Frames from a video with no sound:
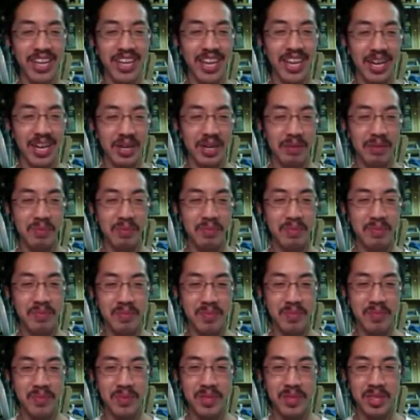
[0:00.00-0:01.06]
Um,
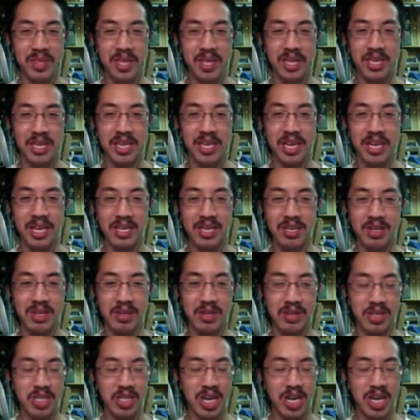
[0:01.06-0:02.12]
yeah,
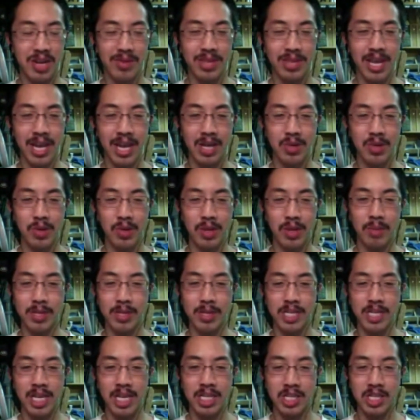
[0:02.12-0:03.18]
check out the Hand Tool
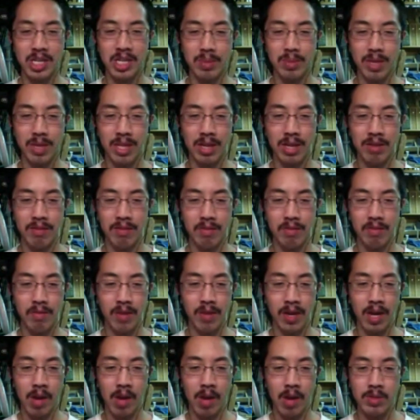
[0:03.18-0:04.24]
Olympics. That's going to be a lot of
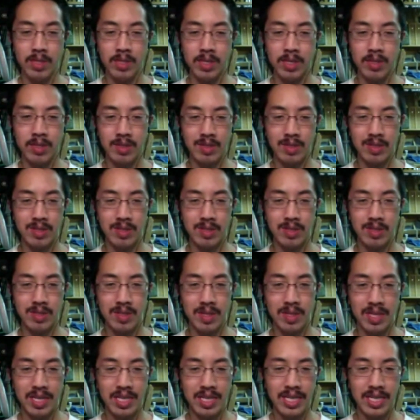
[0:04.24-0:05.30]
fun. It always is.
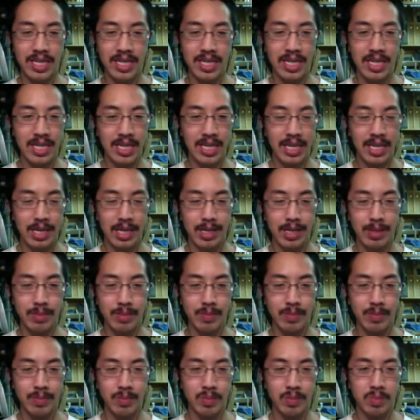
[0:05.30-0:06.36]

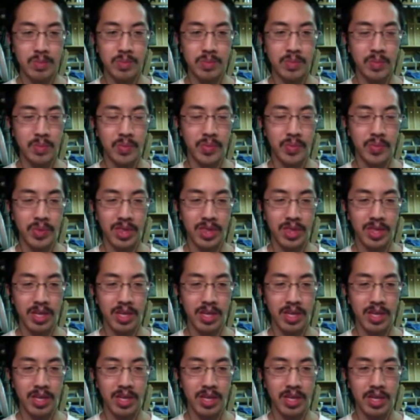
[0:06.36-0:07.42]
Um,
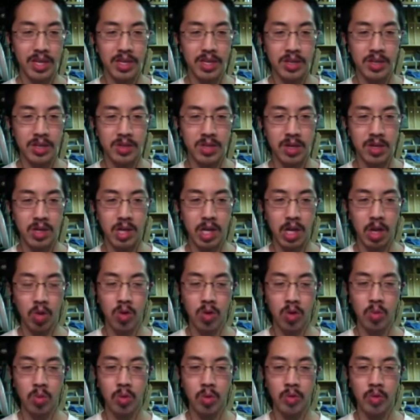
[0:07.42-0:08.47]
there's a, uh, a,
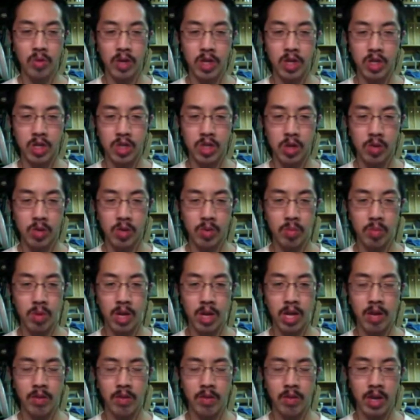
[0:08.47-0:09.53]
local woodworking show in
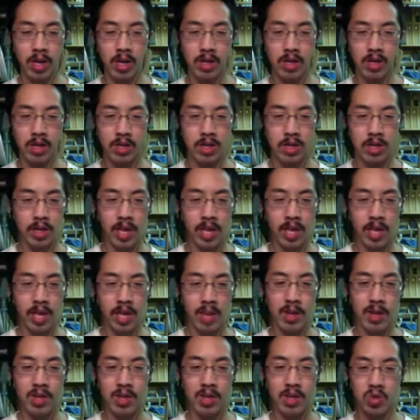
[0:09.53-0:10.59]
my area at uh,
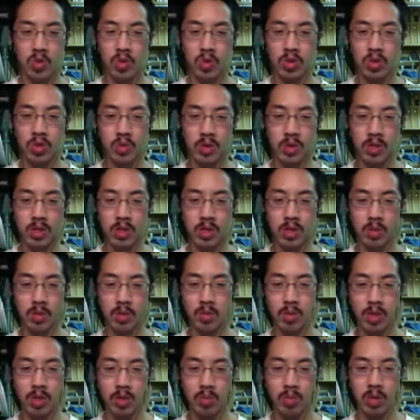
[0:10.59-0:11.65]
KMS Tools, one of the,
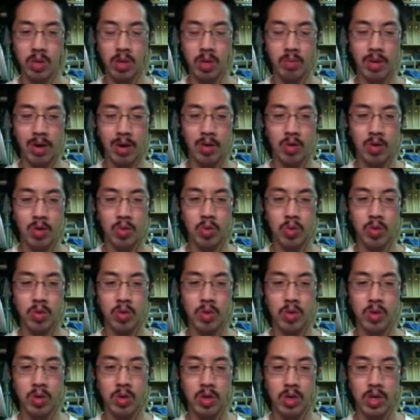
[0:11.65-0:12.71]
the big power tool